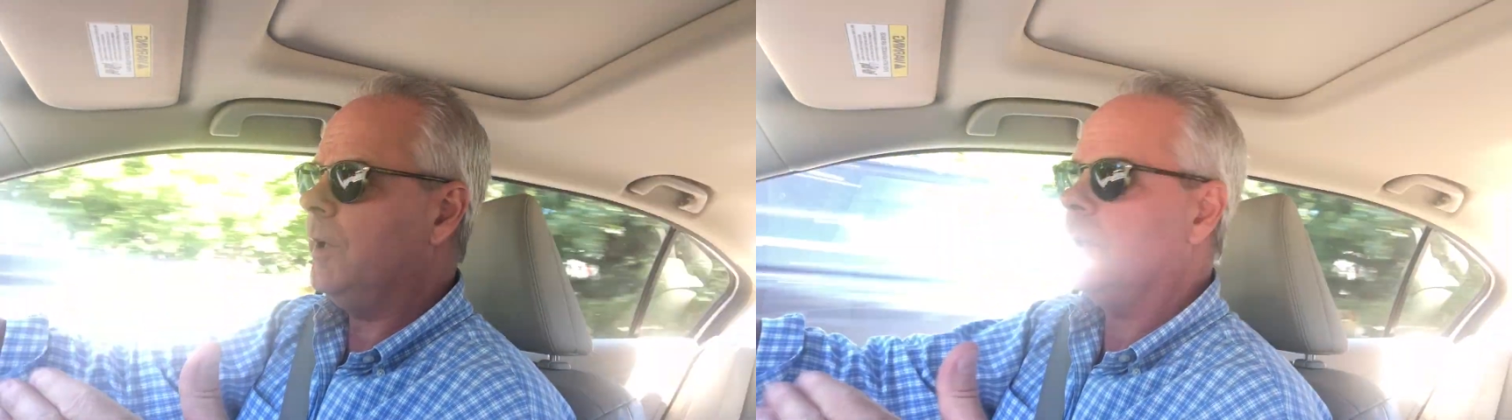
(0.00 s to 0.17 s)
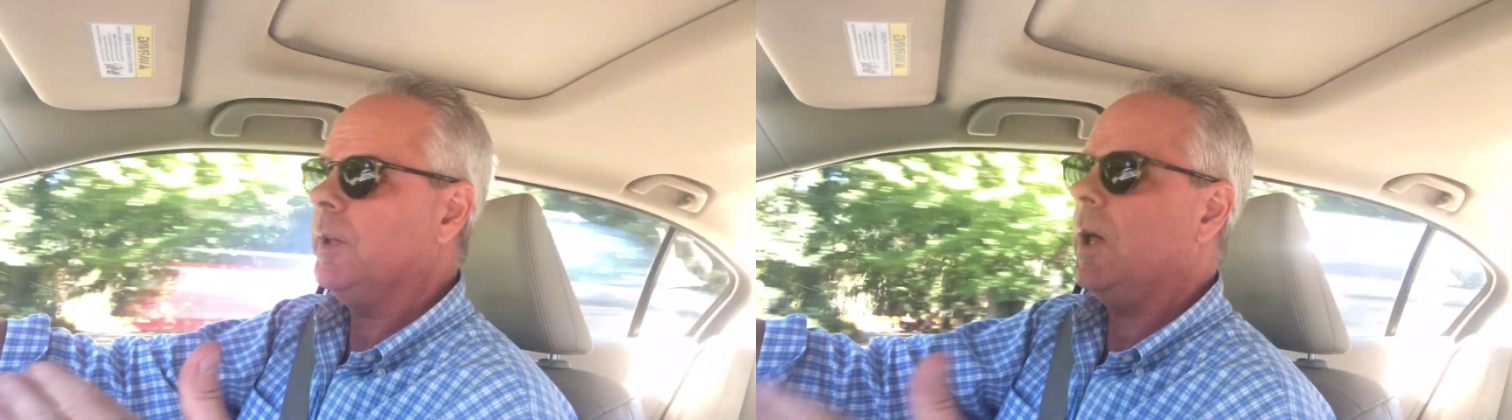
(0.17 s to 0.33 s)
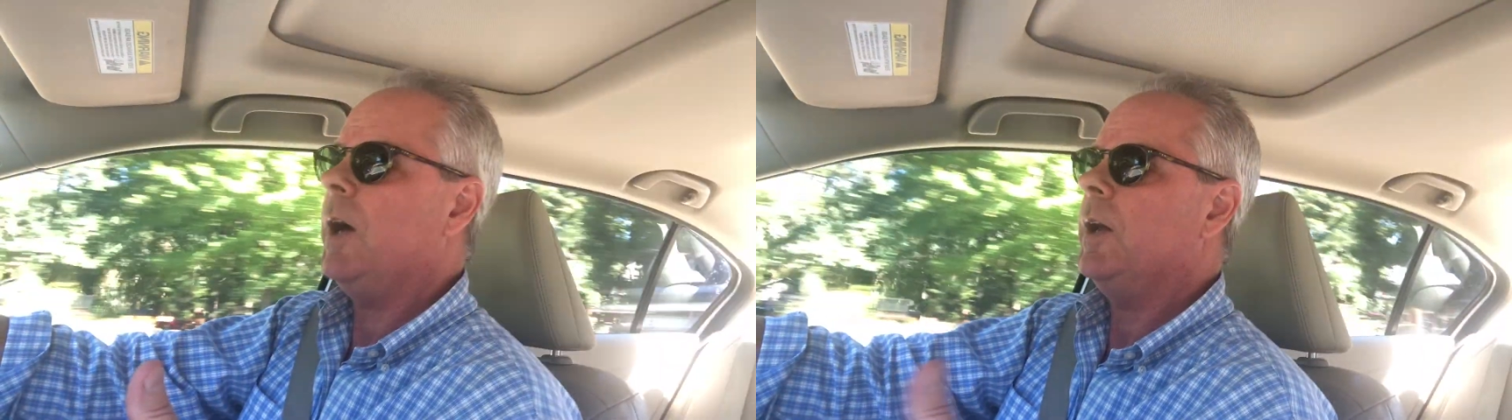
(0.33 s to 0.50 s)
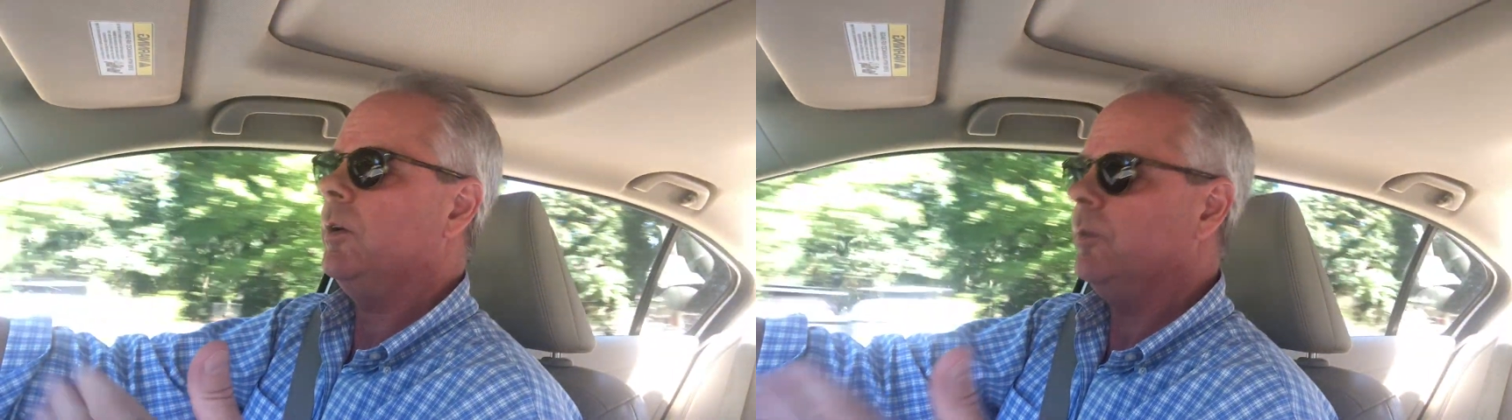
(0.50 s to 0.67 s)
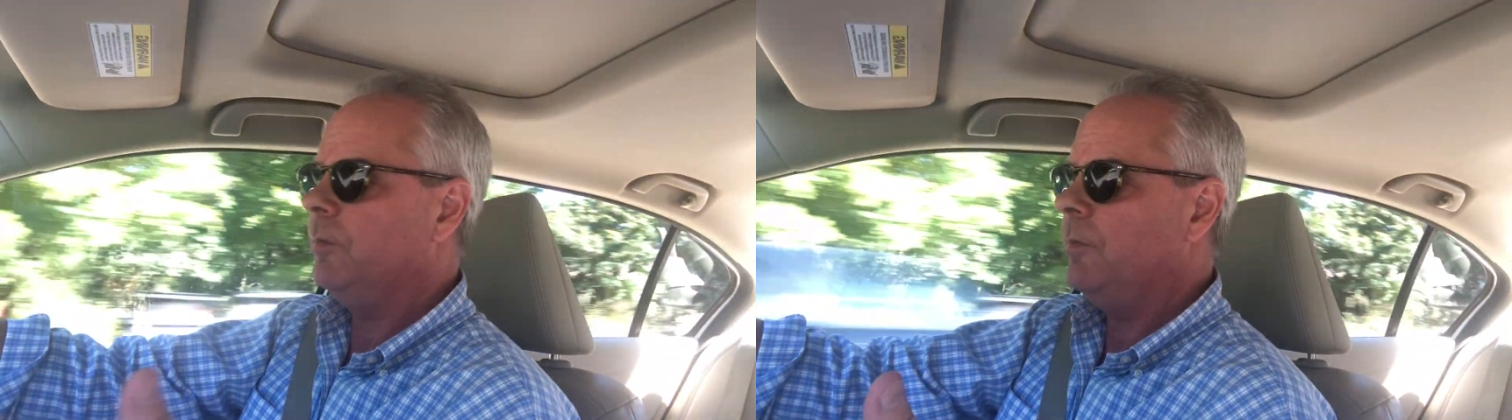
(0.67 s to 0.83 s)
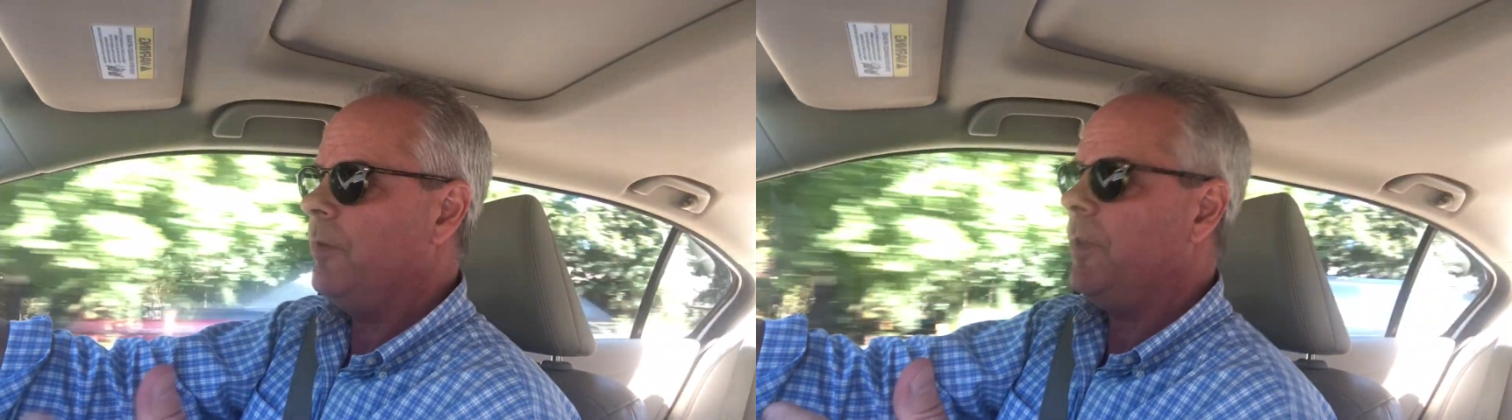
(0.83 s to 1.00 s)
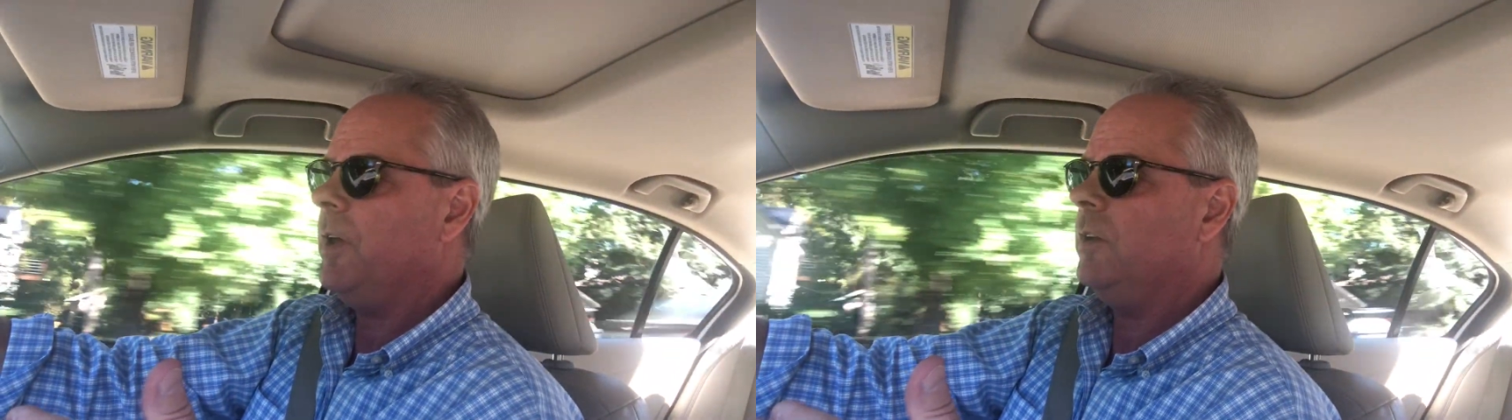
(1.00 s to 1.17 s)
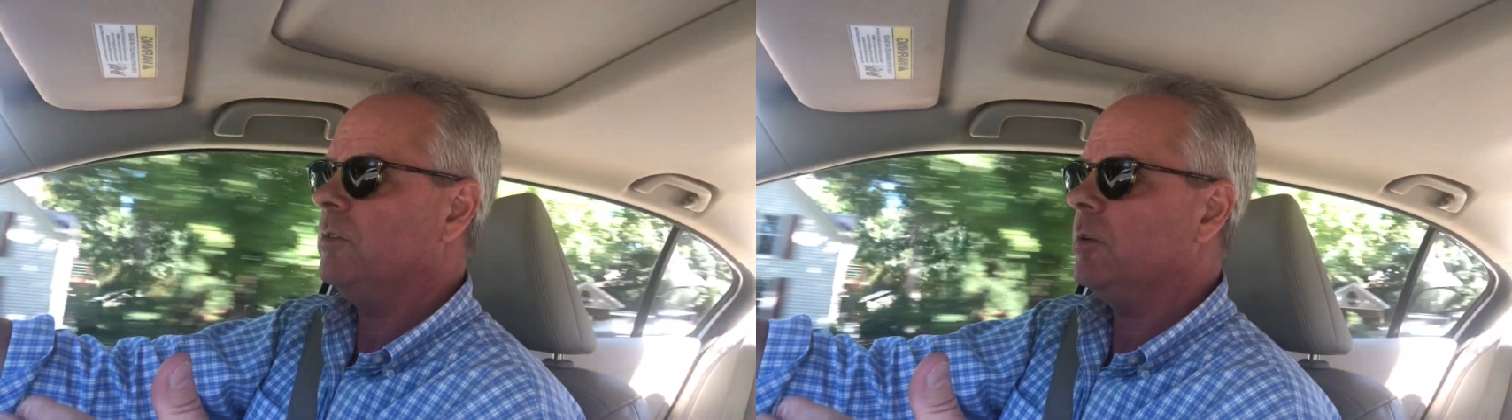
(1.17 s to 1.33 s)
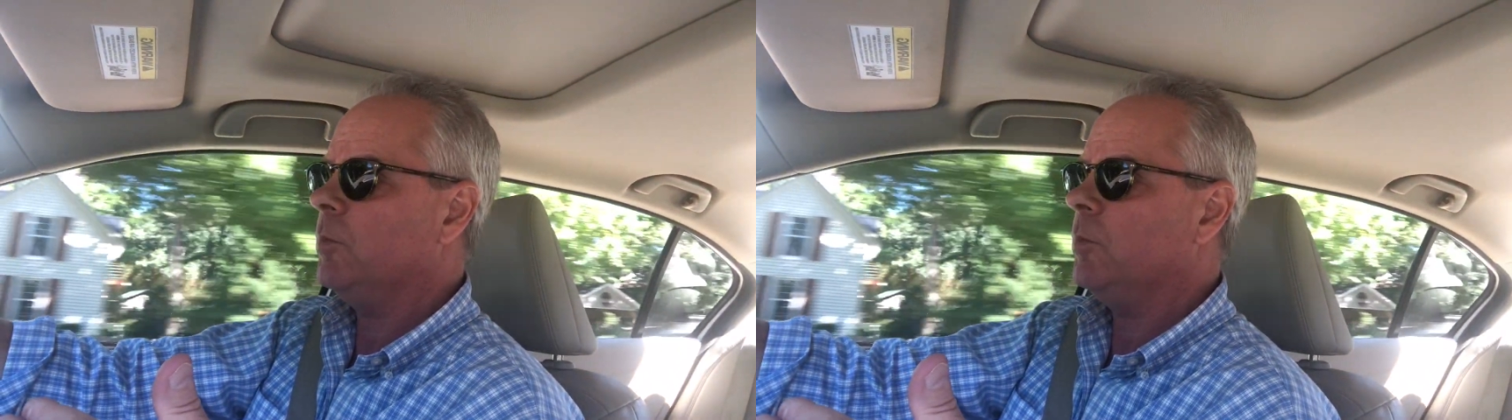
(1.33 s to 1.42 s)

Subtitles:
a lot of things in